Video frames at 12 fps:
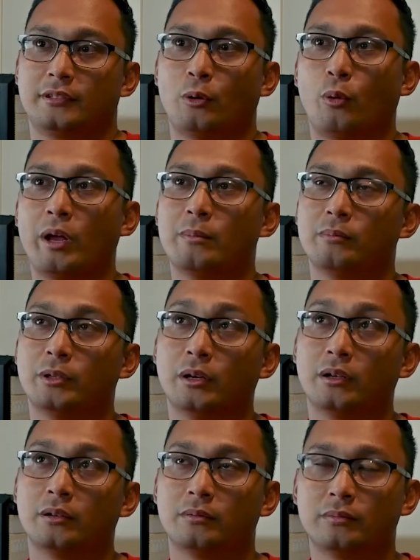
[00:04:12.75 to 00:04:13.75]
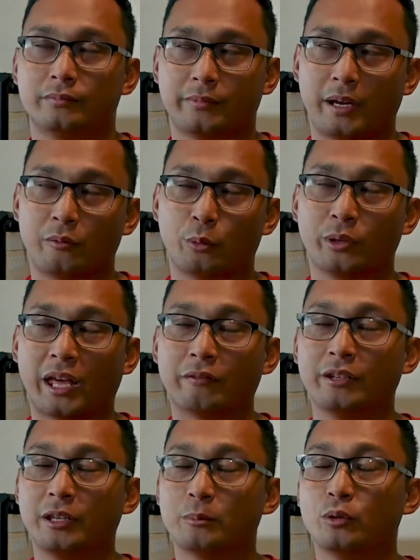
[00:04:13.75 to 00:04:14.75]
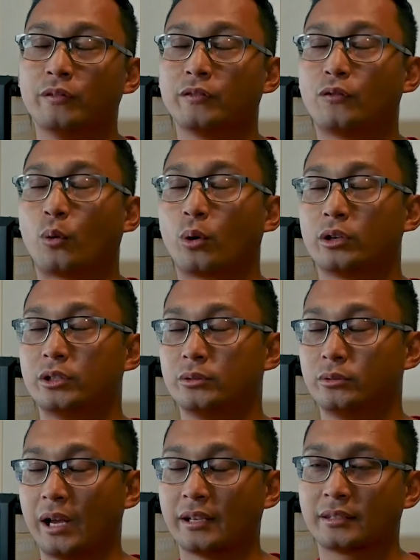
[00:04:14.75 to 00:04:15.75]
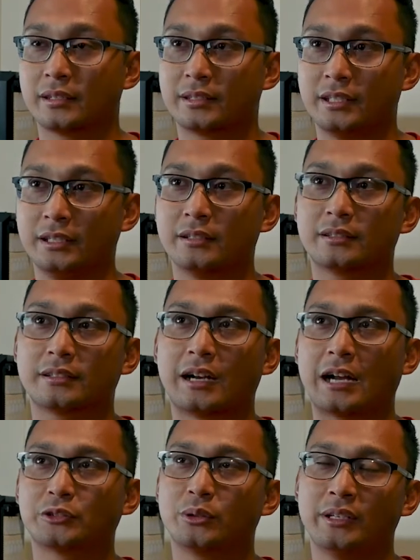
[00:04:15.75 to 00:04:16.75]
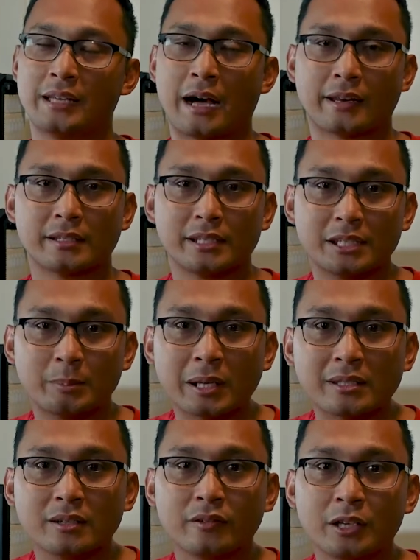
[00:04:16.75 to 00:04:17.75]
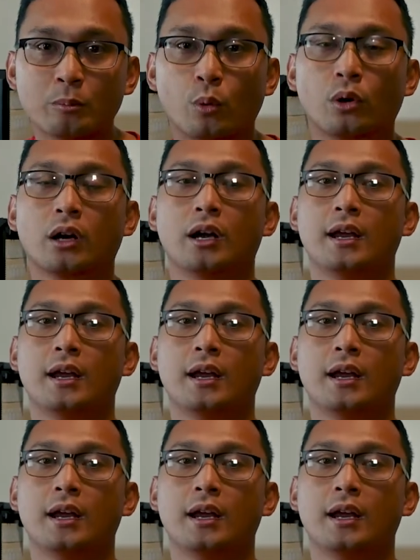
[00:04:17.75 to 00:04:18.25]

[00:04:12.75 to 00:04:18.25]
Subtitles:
with everything moving forward to SSDs, they're actually not as expensive anymore,